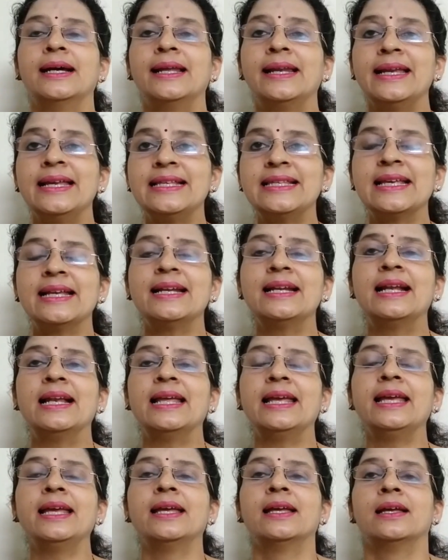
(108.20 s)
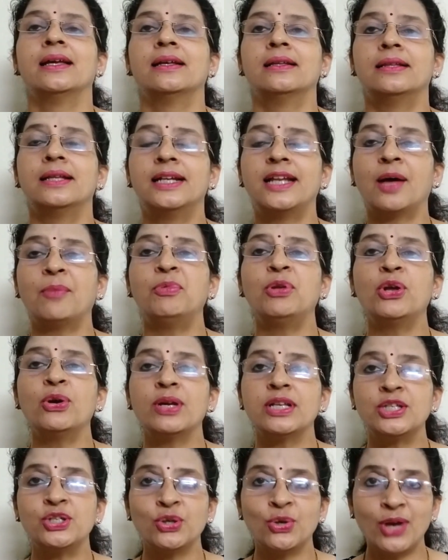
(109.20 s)
Recently, the
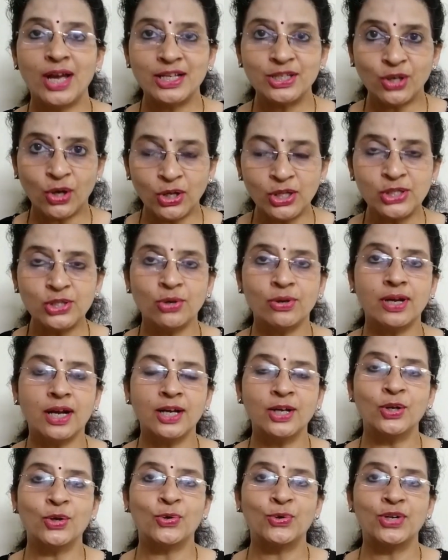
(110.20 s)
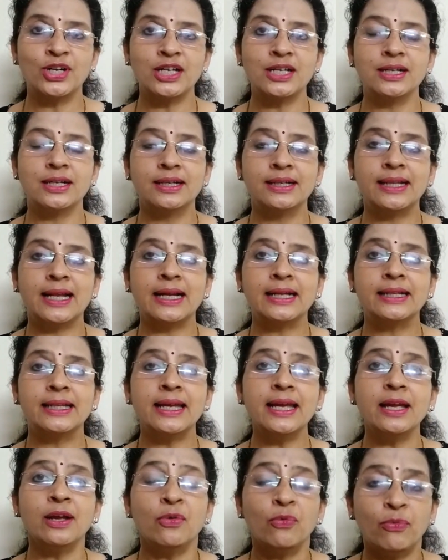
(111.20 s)
WHO has also concluded that
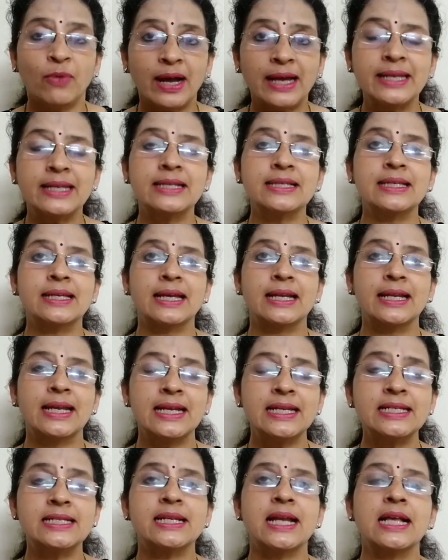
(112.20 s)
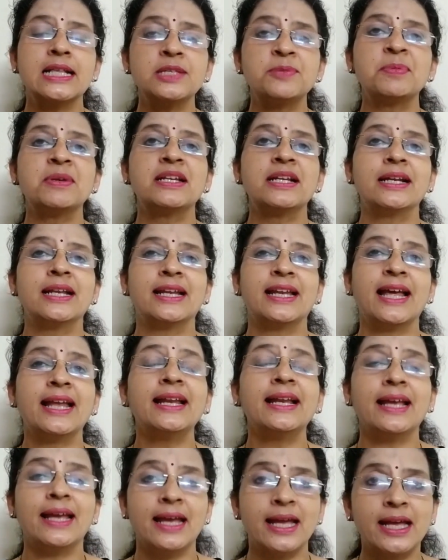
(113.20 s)
the virus can get transmitted in
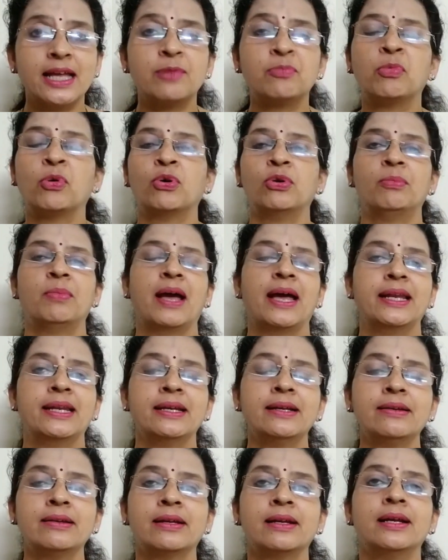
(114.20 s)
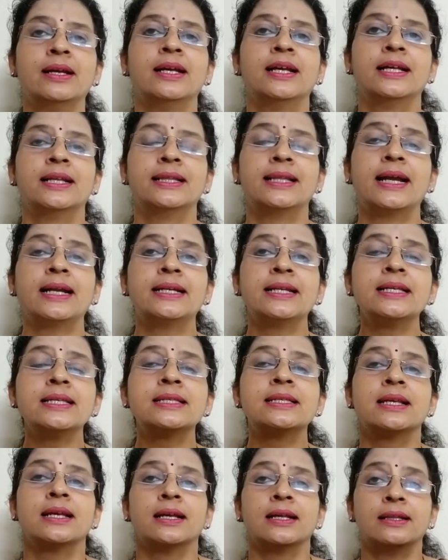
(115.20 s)
an airborne manner. That
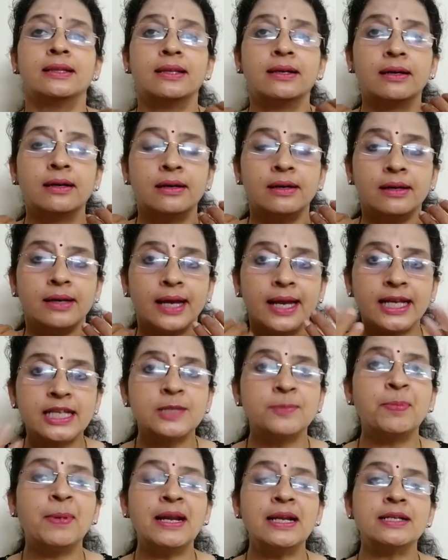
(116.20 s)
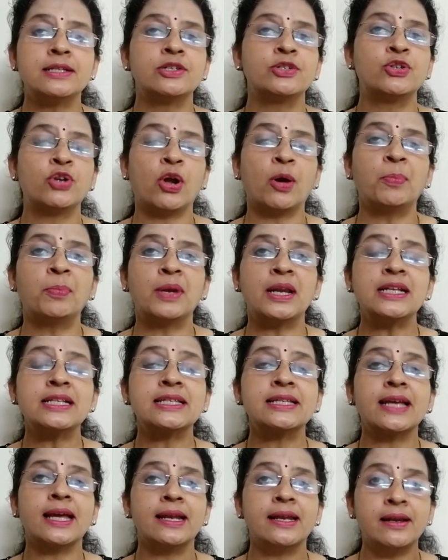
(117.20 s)
is, the expelled
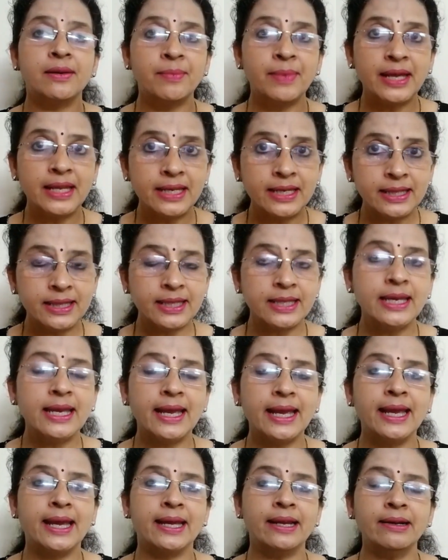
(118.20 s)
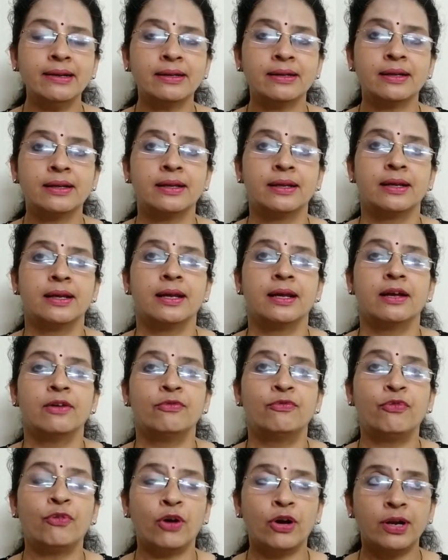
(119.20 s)
droplets can remain in the air
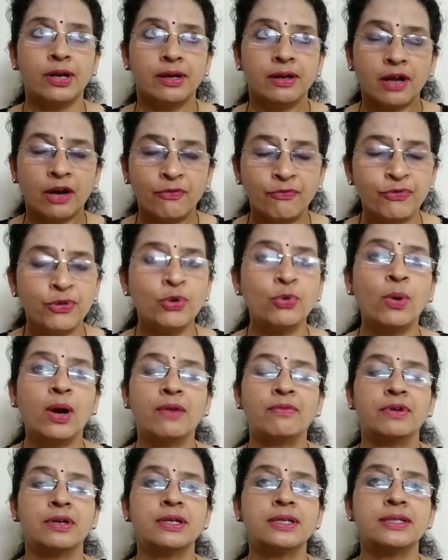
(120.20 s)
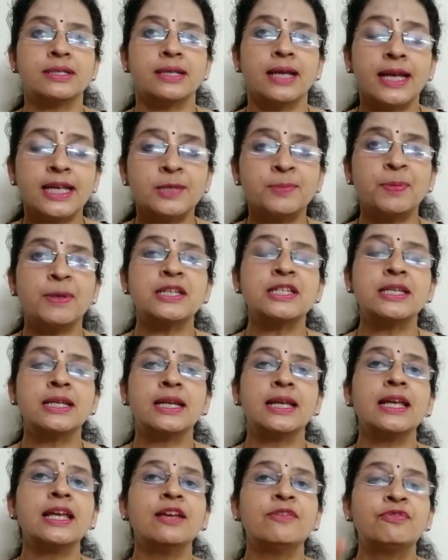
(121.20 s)
for a few hours,
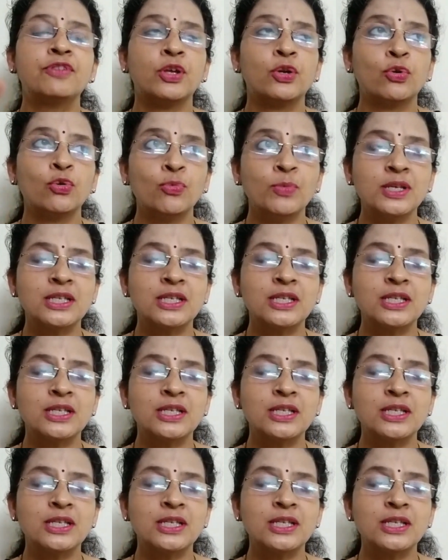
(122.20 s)
especially if the room